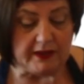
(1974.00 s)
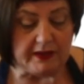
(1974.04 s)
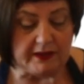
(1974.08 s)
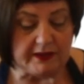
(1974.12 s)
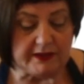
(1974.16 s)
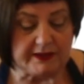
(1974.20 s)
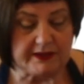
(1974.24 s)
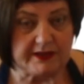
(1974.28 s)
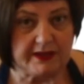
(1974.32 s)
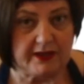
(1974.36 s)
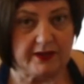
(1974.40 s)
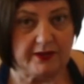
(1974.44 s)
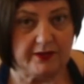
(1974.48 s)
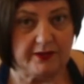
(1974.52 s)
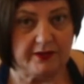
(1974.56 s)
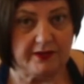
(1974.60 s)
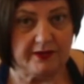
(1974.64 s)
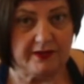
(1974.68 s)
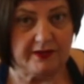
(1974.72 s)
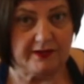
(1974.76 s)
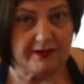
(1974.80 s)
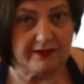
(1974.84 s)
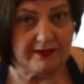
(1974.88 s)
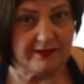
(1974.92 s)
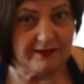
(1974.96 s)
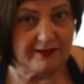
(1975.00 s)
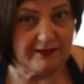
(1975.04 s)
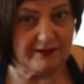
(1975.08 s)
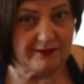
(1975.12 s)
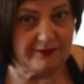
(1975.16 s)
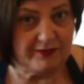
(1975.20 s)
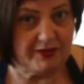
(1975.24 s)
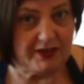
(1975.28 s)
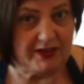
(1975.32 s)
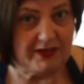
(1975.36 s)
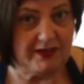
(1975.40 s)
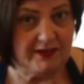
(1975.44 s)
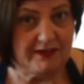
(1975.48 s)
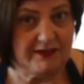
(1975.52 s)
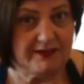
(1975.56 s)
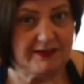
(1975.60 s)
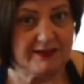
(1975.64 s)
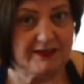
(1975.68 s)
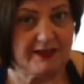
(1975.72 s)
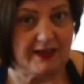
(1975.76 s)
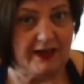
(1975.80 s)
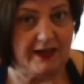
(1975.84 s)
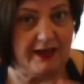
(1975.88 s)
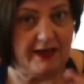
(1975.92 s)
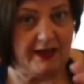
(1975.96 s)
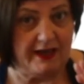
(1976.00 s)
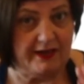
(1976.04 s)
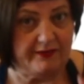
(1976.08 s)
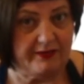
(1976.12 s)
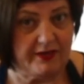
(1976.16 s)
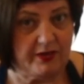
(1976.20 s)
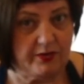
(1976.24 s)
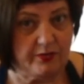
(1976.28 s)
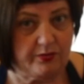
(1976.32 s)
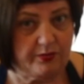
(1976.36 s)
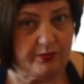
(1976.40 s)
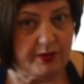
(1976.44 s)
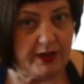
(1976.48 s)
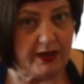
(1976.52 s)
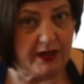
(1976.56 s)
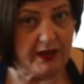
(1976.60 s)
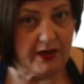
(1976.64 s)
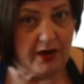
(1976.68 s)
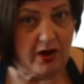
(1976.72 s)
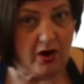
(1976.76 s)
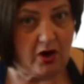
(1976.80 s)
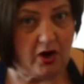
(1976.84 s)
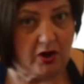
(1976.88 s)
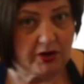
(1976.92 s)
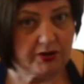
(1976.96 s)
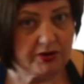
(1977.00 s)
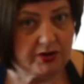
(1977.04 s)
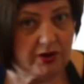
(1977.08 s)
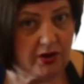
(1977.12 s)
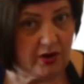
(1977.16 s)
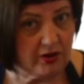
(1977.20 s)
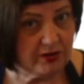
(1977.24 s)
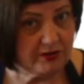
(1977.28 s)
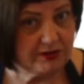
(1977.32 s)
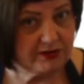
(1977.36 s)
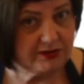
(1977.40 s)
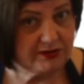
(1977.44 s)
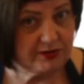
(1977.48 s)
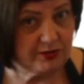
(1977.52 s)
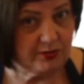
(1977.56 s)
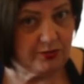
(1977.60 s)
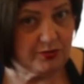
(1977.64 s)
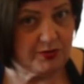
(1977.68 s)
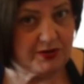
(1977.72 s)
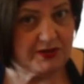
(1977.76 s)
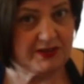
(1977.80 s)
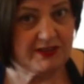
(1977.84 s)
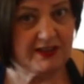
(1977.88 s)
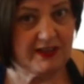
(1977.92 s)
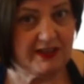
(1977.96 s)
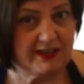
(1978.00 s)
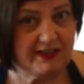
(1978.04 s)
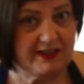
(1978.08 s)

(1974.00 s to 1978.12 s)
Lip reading: So vegans loving really hot sauce,